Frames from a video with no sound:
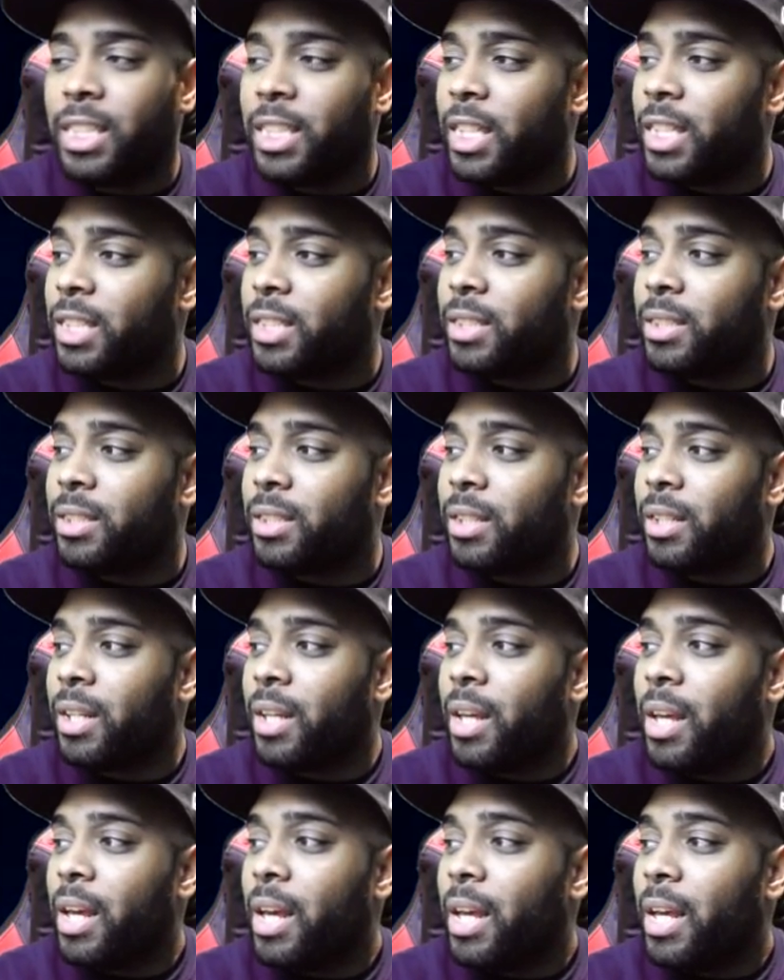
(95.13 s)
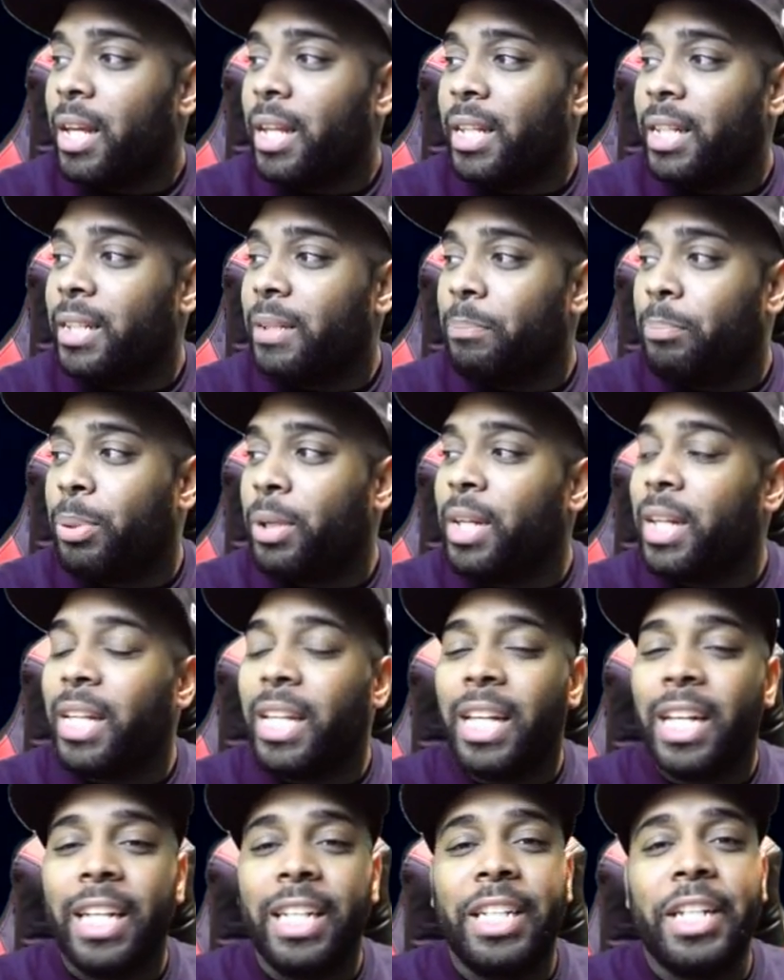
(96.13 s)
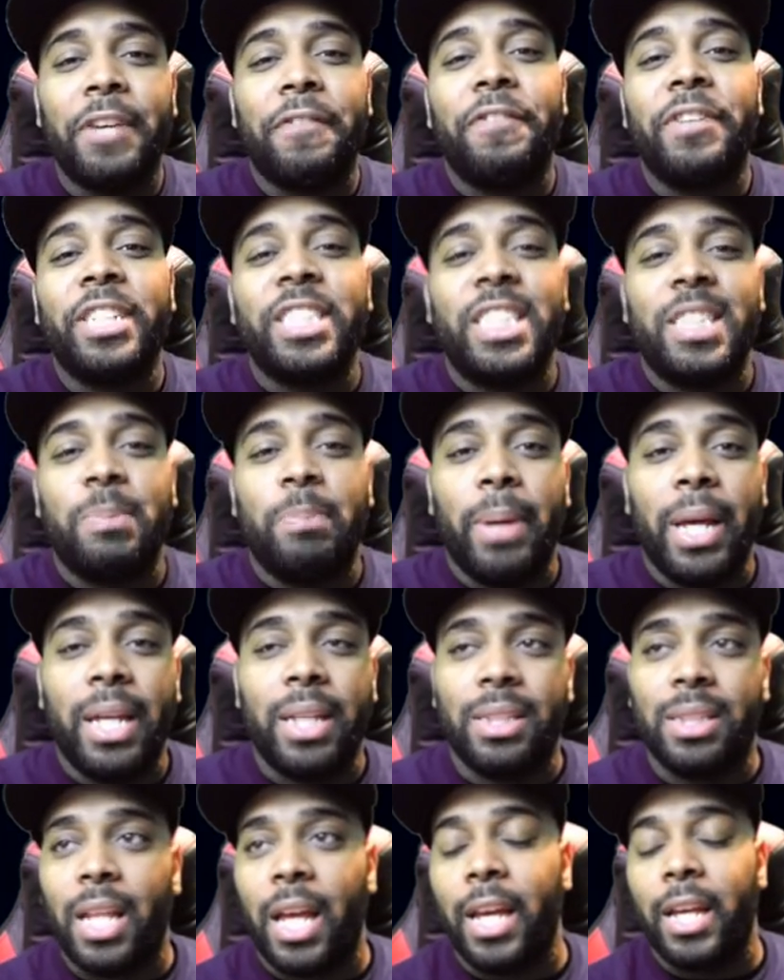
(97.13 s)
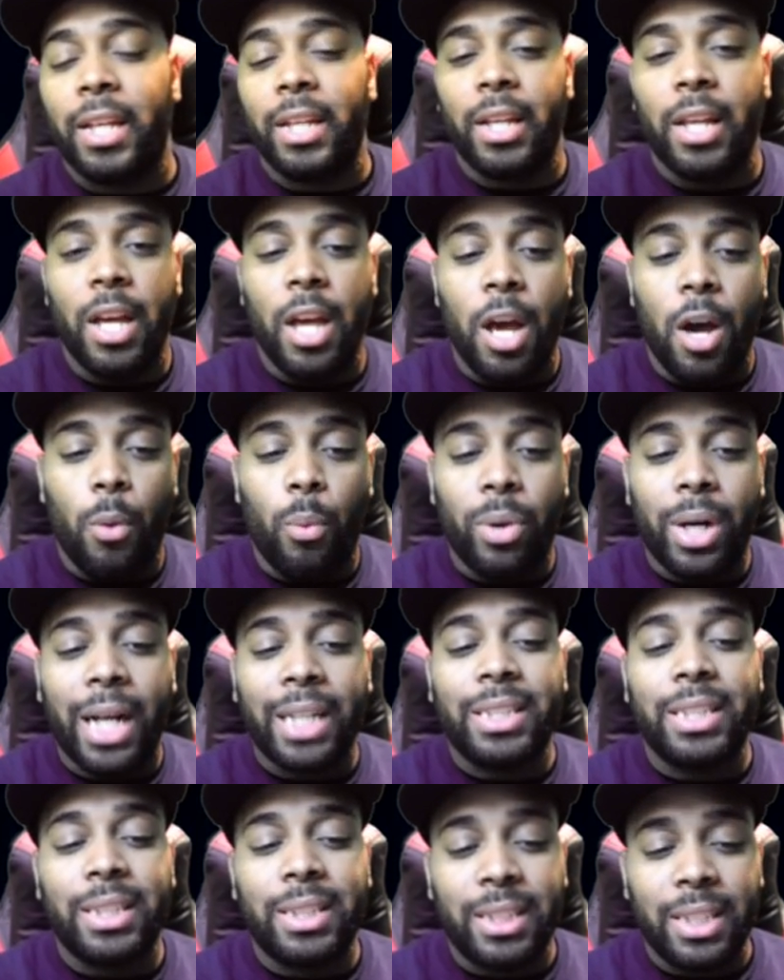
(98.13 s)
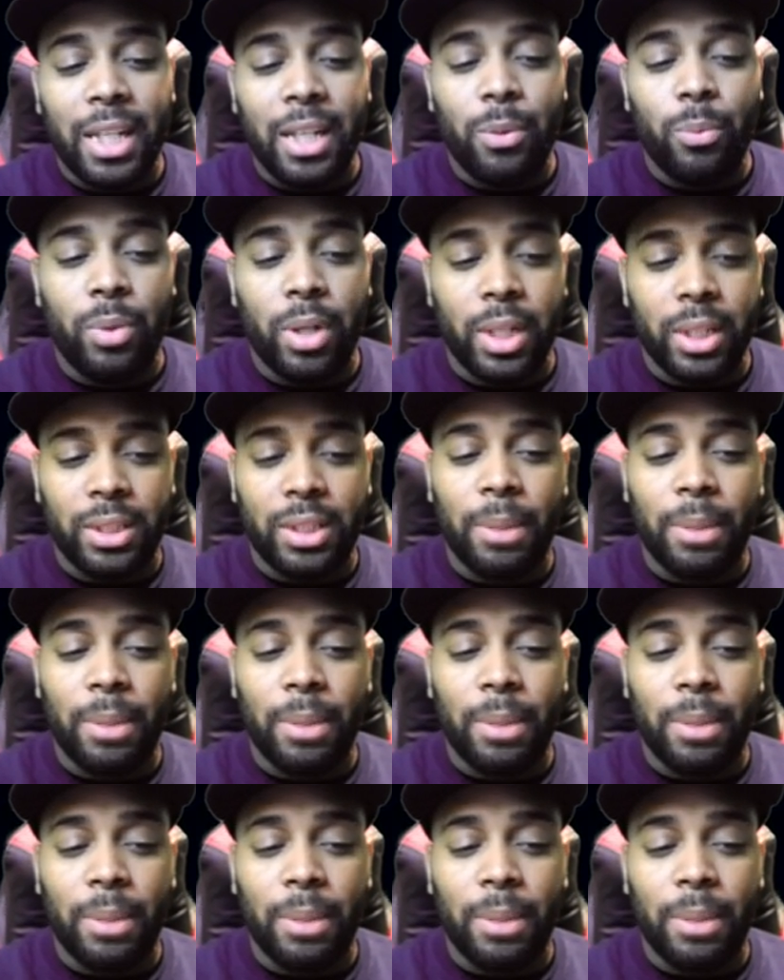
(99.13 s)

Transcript: just put it in a different space. Like what I just seen was